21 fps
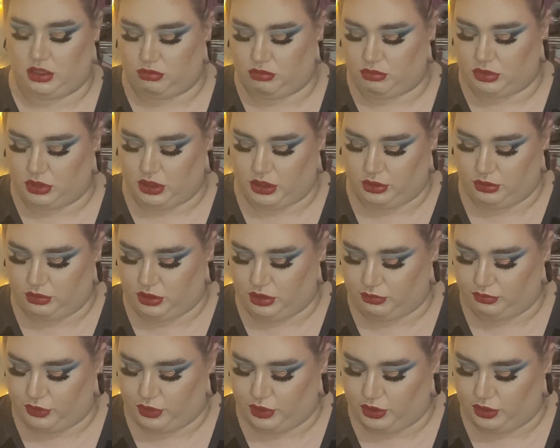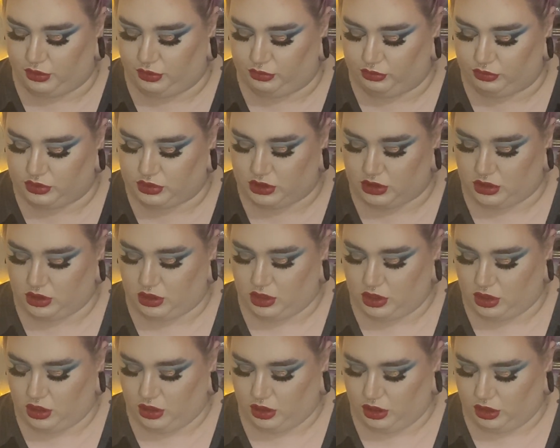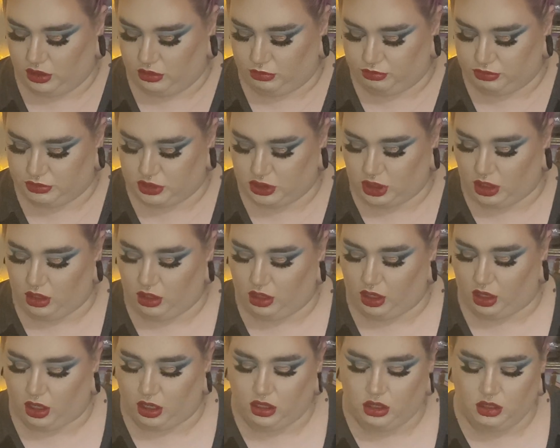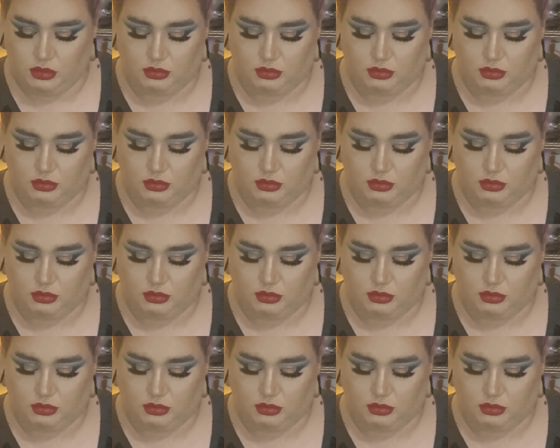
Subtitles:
blue that we used up top,